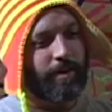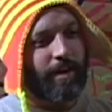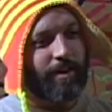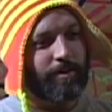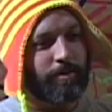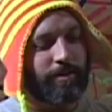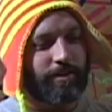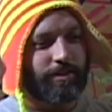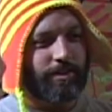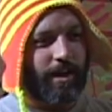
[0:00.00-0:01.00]
He got on with
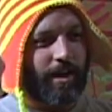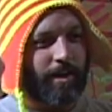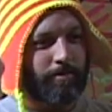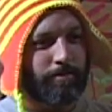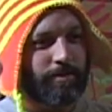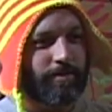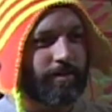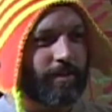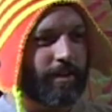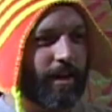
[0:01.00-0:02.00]
the
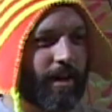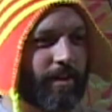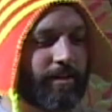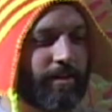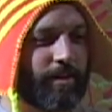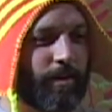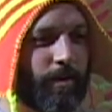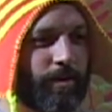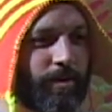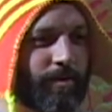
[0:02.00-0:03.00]
shops. He got,
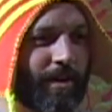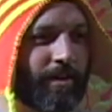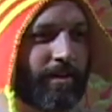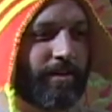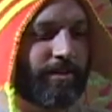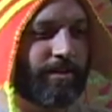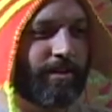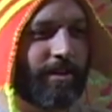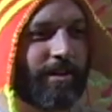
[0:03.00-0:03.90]
a little recognition